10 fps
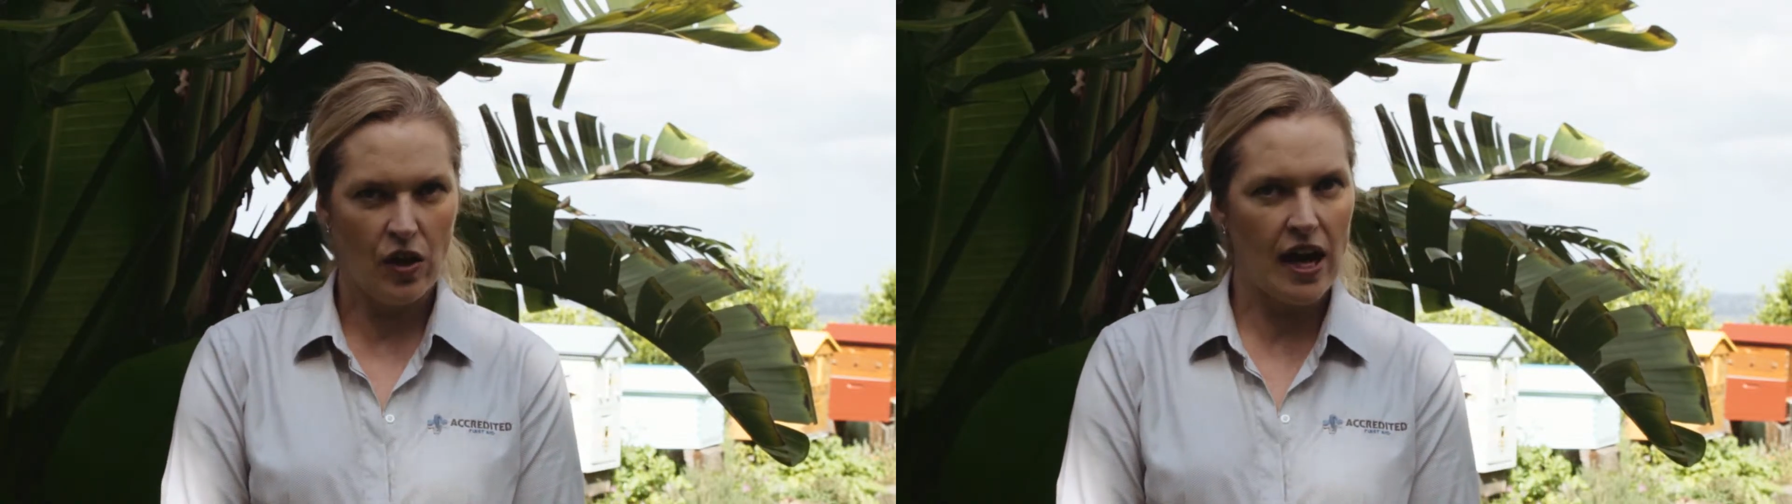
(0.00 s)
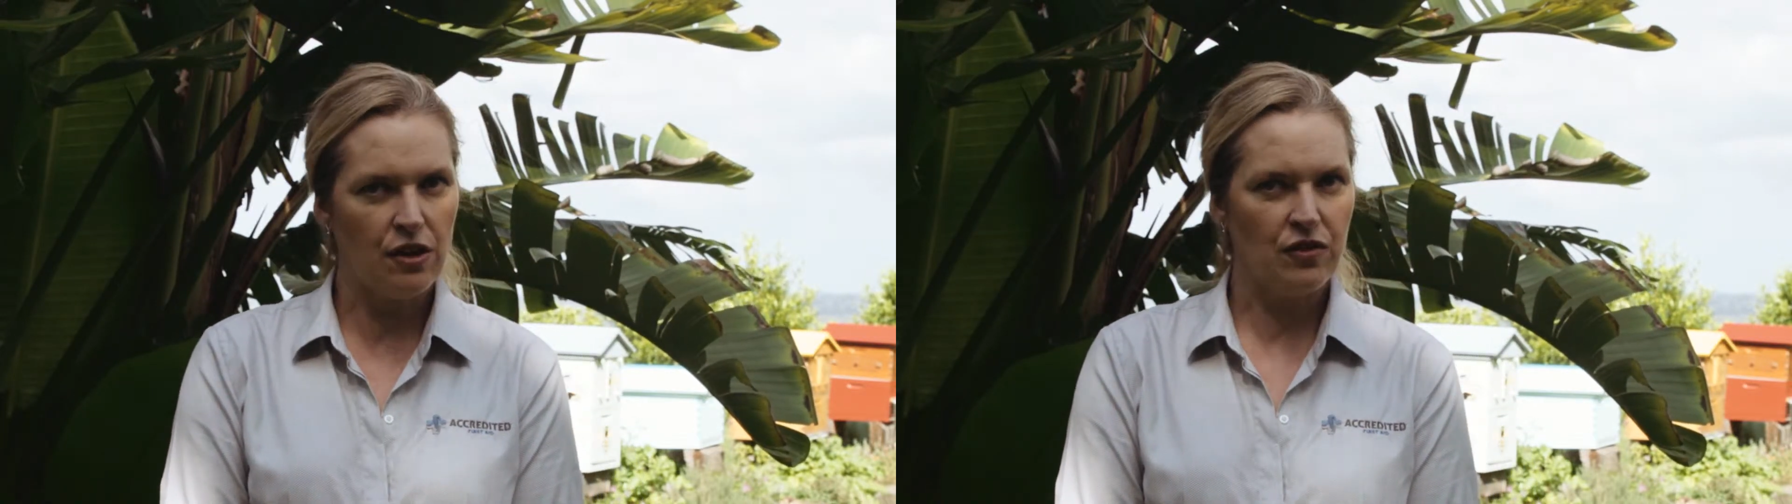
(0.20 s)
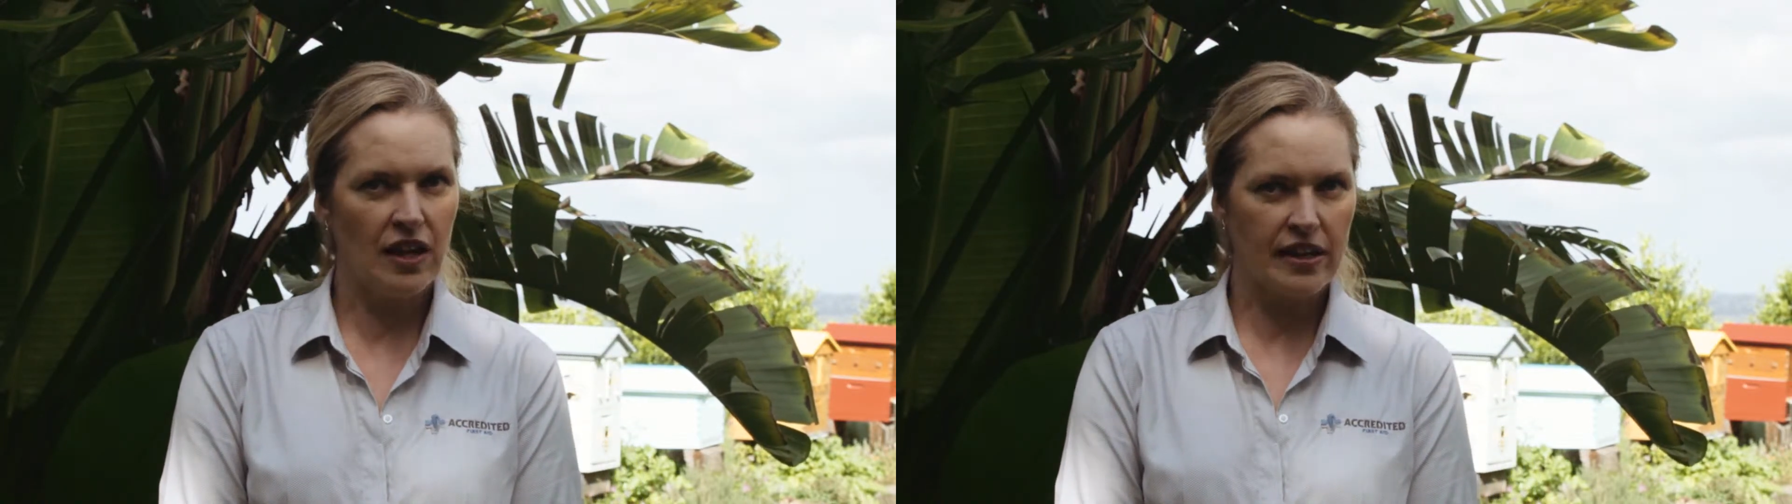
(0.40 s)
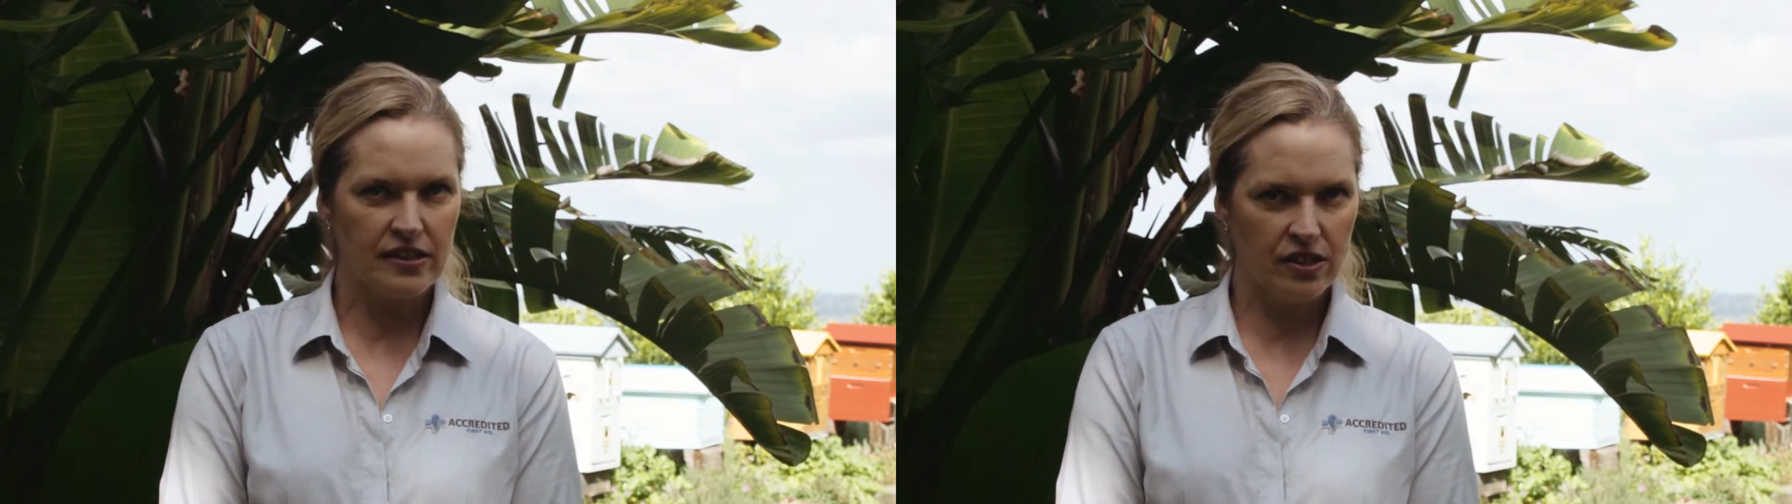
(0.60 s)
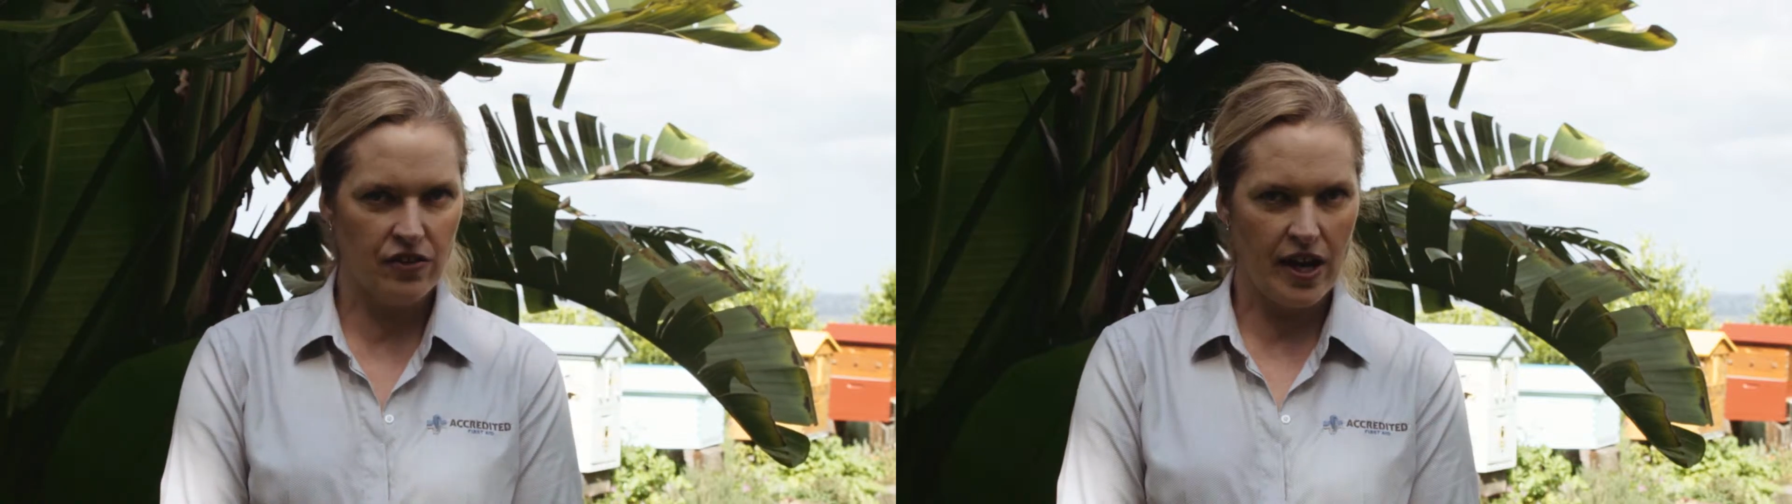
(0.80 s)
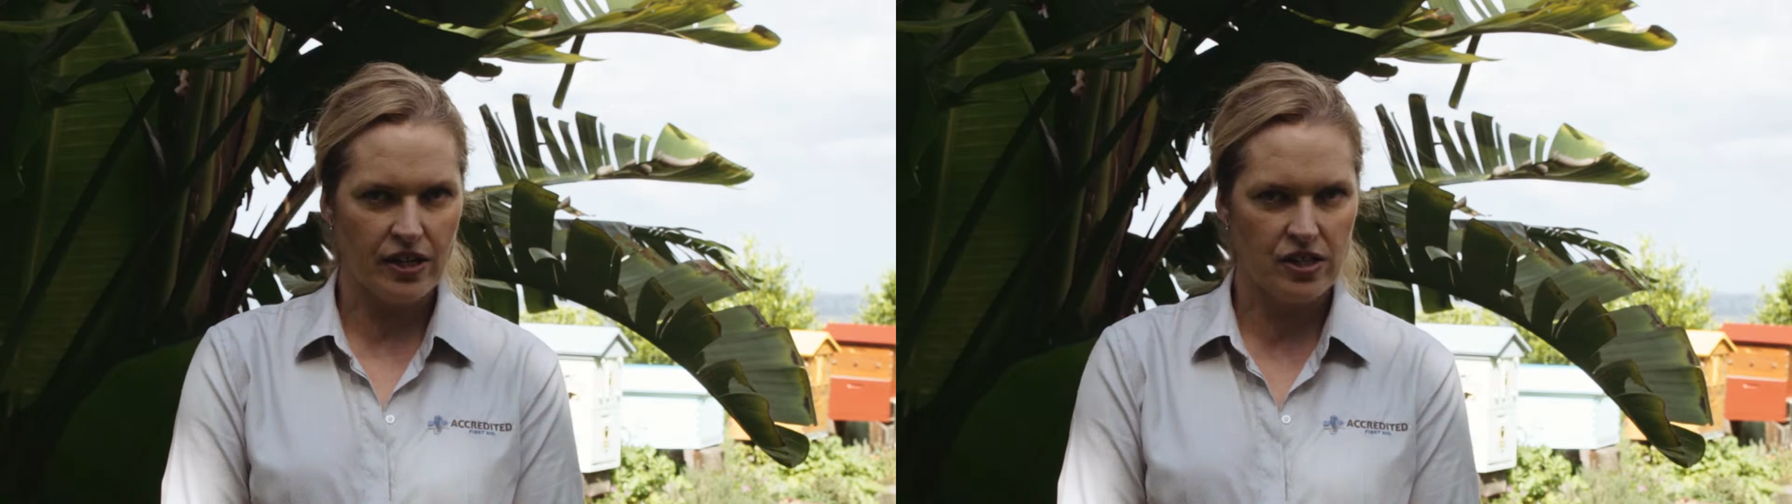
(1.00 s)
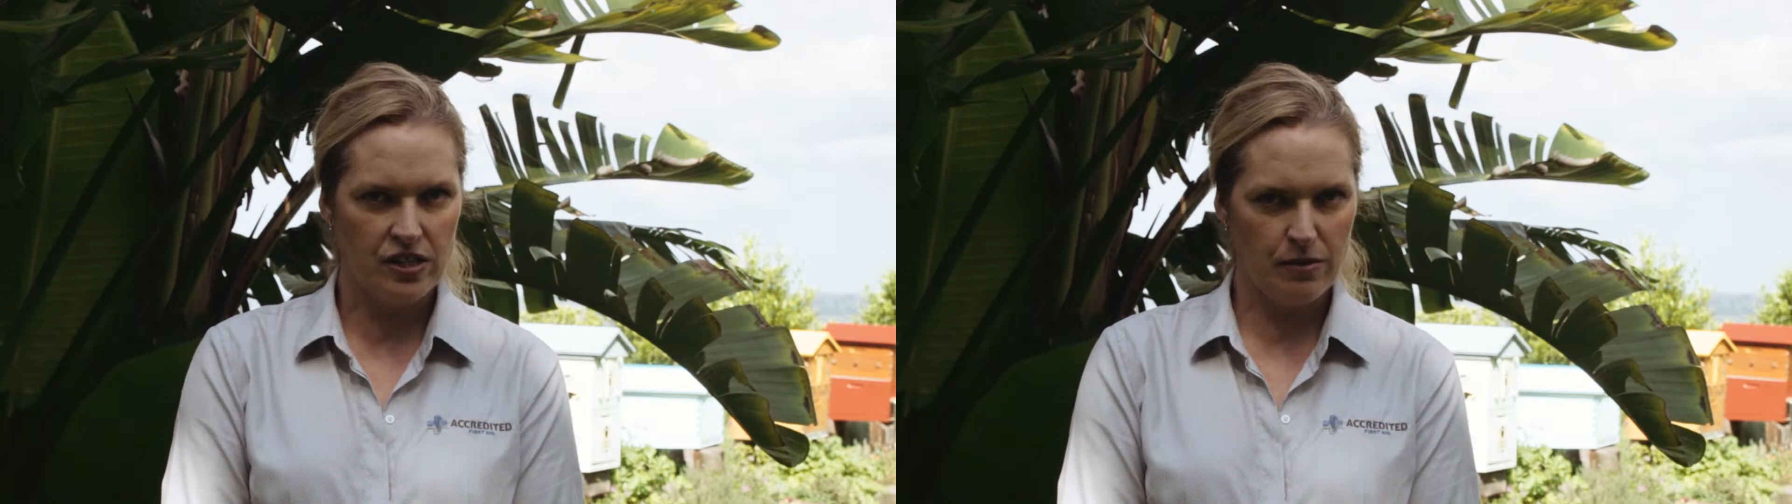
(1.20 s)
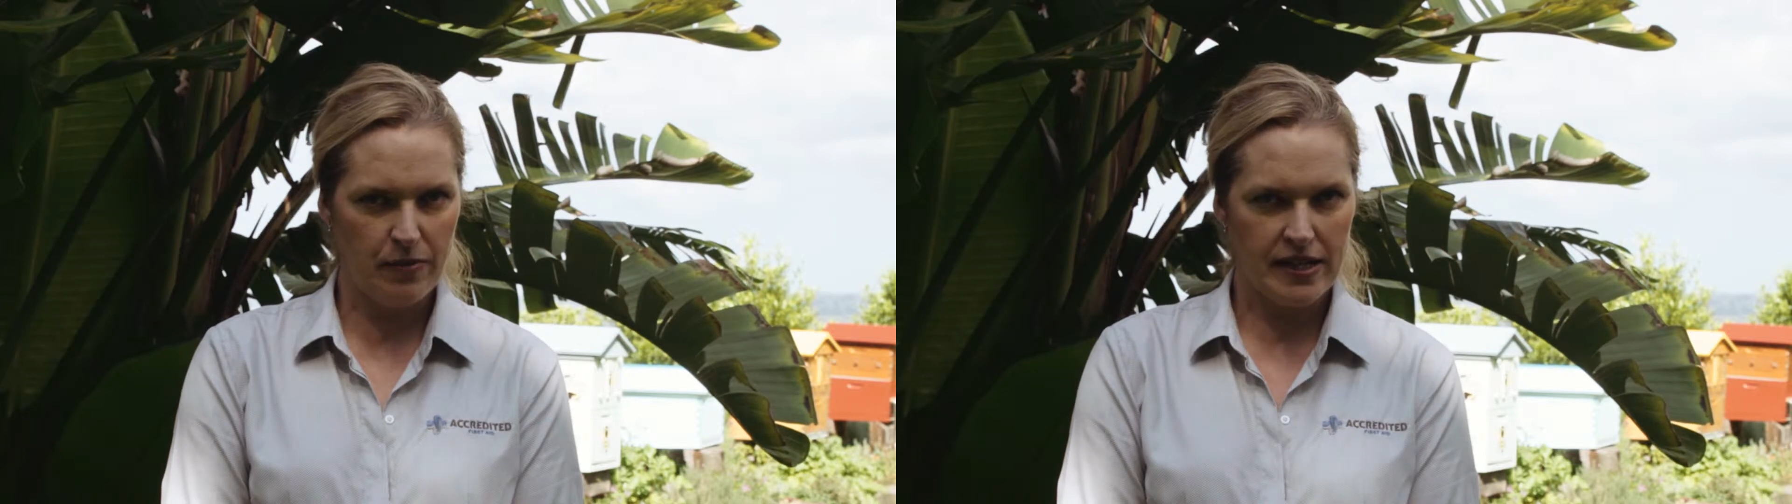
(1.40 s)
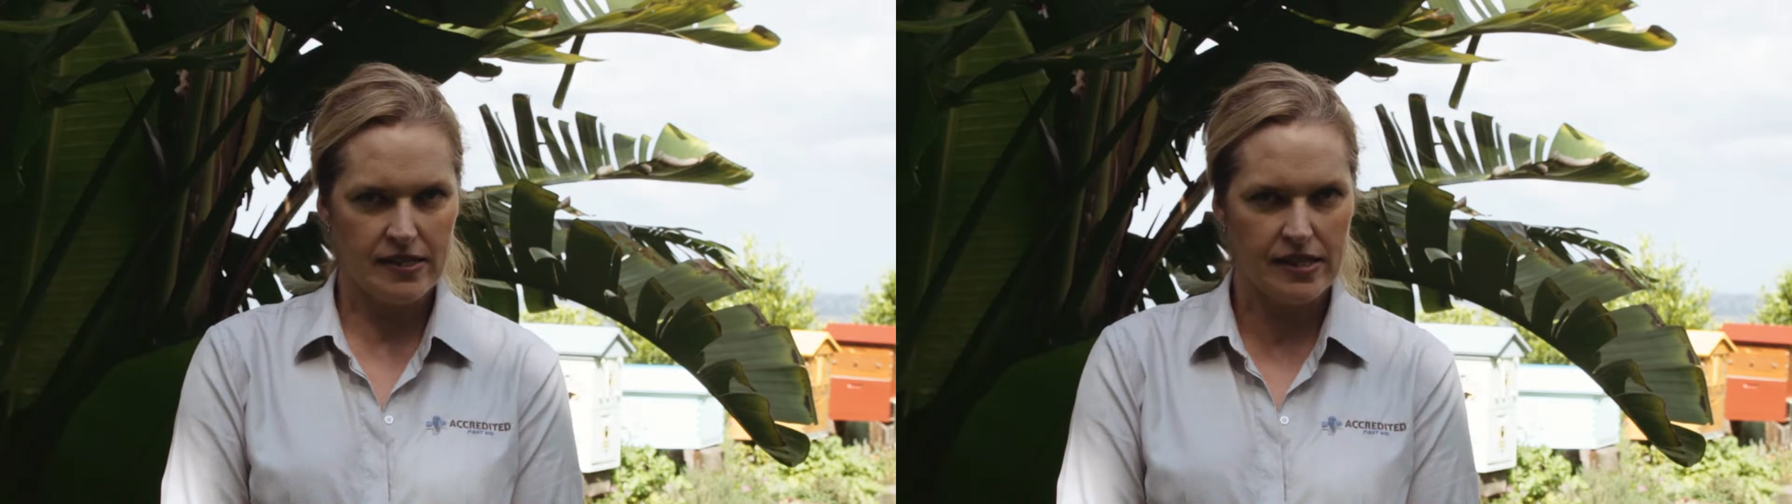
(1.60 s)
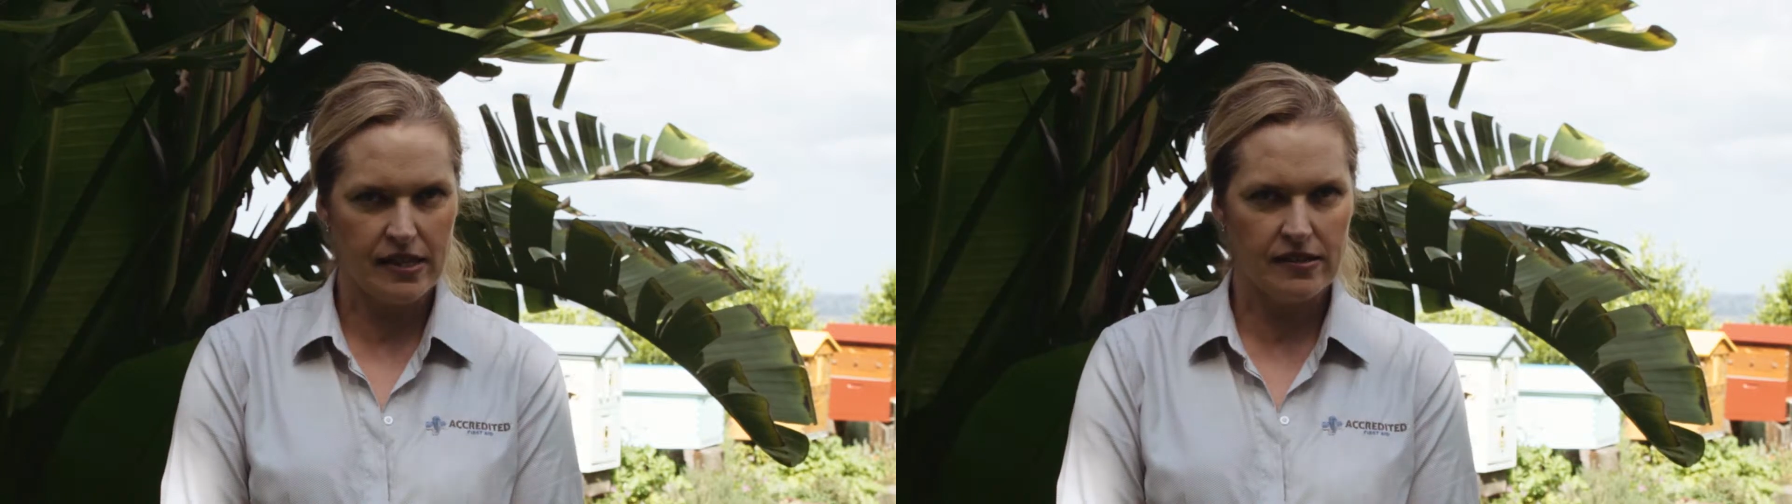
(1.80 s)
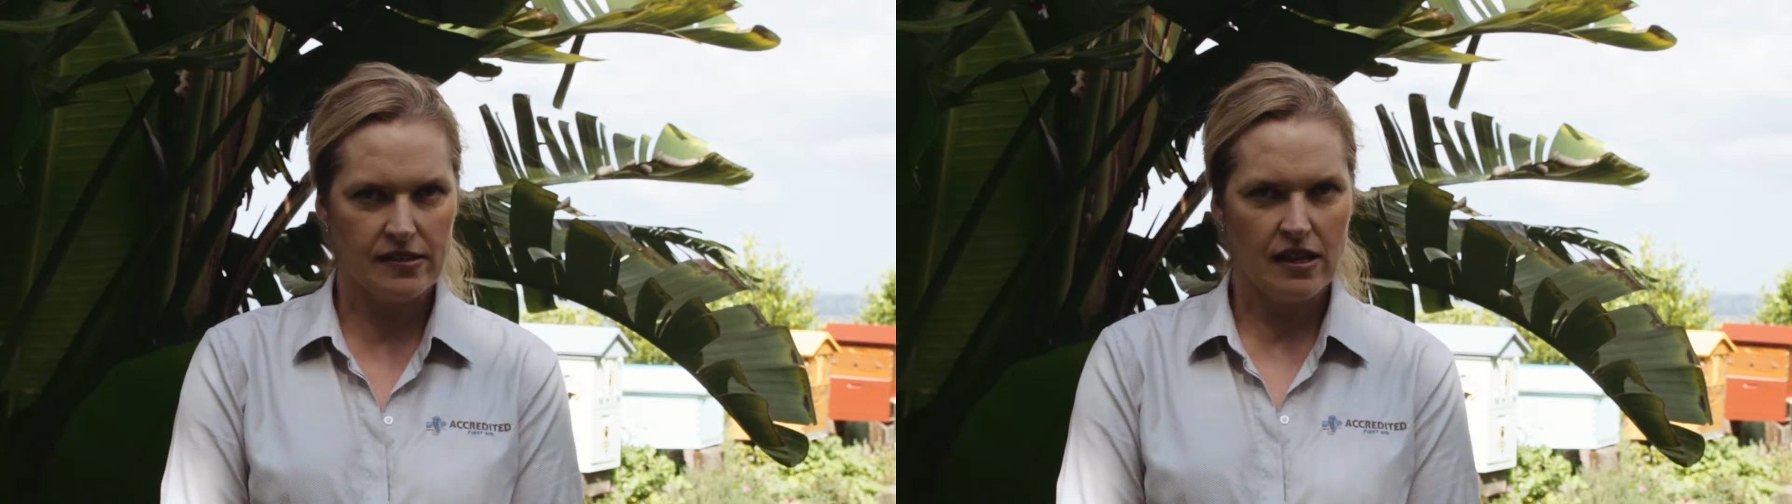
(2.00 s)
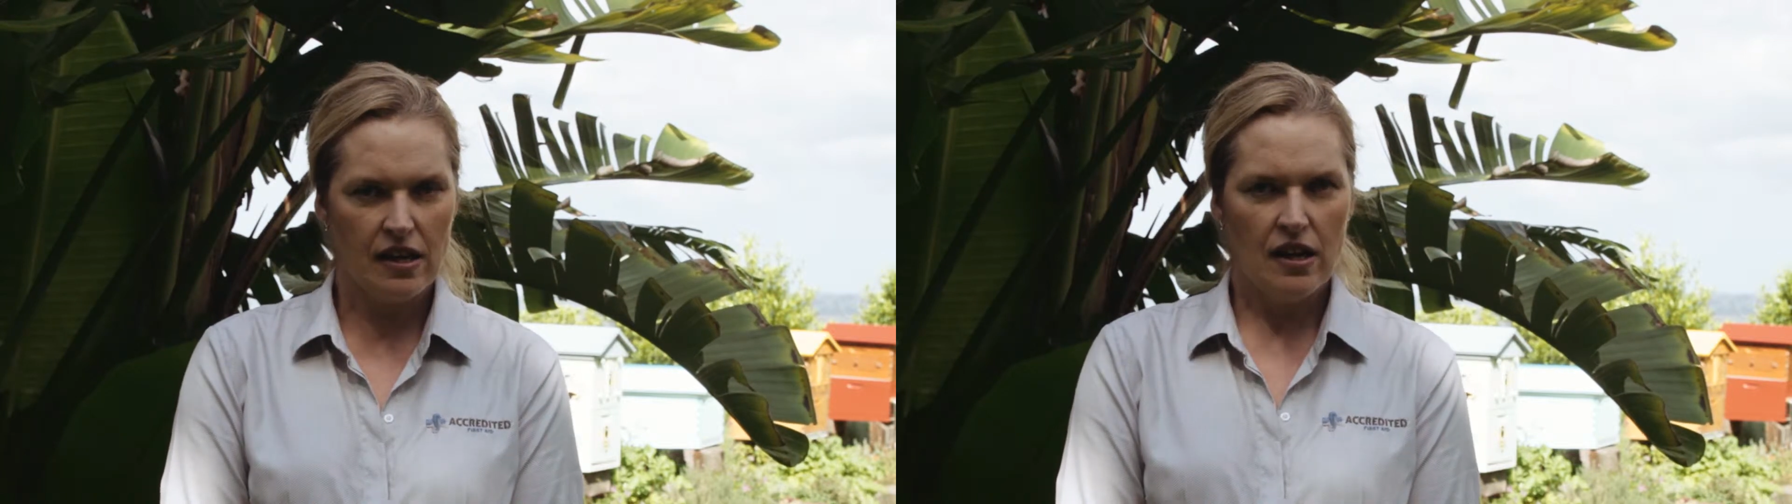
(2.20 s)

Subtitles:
anaphylactic reaction to bee stings,